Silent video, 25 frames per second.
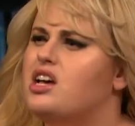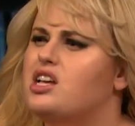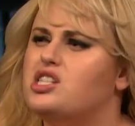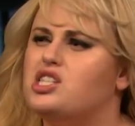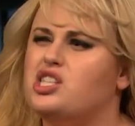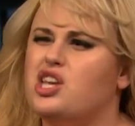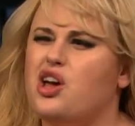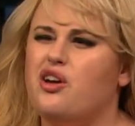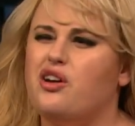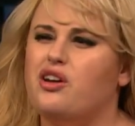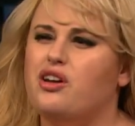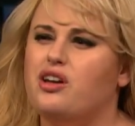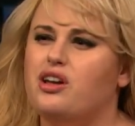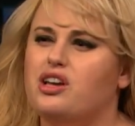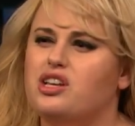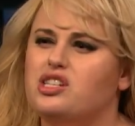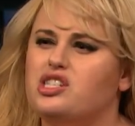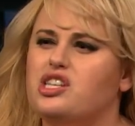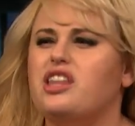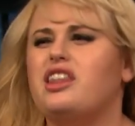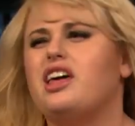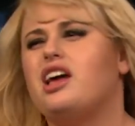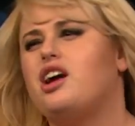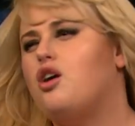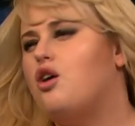So
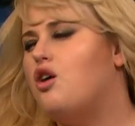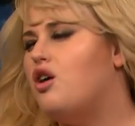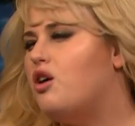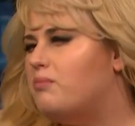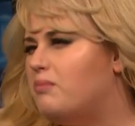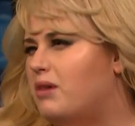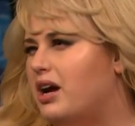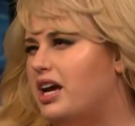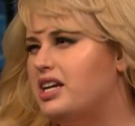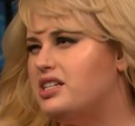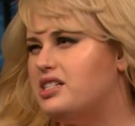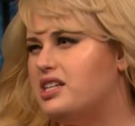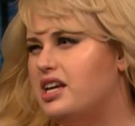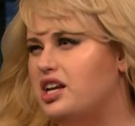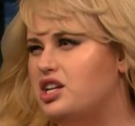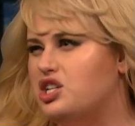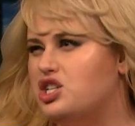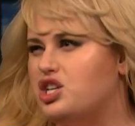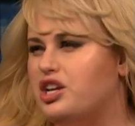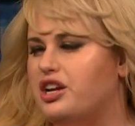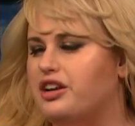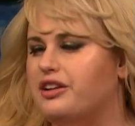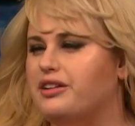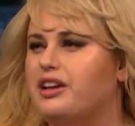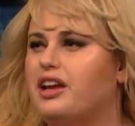they caught my
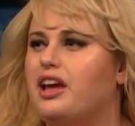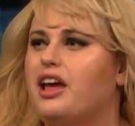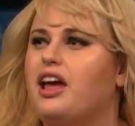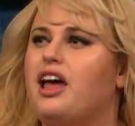attention.